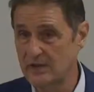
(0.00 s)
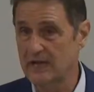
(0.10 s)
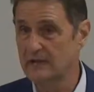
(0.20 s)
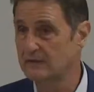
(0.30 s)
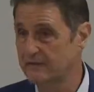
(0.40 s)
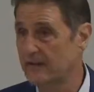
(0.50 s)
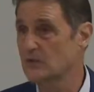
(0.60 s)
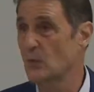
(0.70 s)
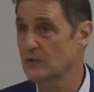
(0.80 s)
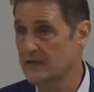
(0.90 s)
chicken,
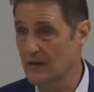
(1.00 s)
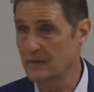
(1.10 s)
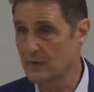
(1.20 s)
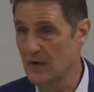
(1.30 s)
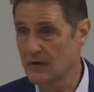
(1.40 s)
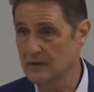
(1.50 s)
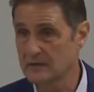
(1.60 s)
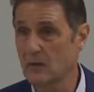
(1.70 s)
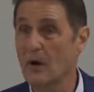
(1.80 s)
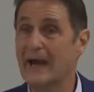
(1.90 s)
fish, or dairy products,
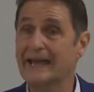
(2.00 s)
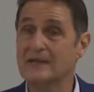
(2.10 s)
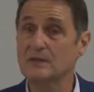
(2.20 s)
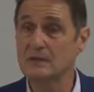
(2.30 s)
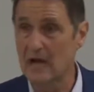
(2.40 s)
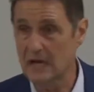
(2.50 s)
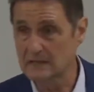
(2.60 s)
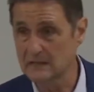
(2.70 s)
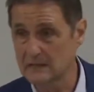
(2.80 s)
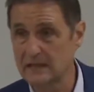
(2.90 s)
there are
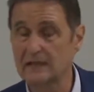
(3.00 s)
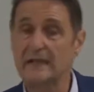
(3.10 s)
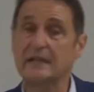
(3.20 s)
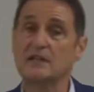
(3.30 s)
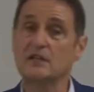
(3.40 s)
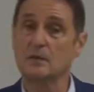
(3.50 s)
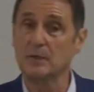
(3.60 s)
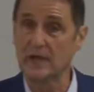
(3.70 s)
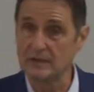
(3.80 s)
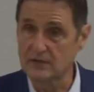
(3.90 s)
endotoxins that leak into the
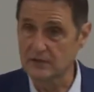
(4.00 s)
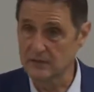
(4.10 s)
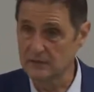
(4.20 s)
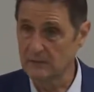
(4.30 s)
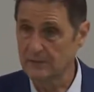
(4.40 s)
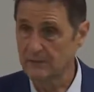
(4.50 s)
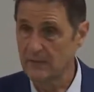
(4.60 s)
blood system.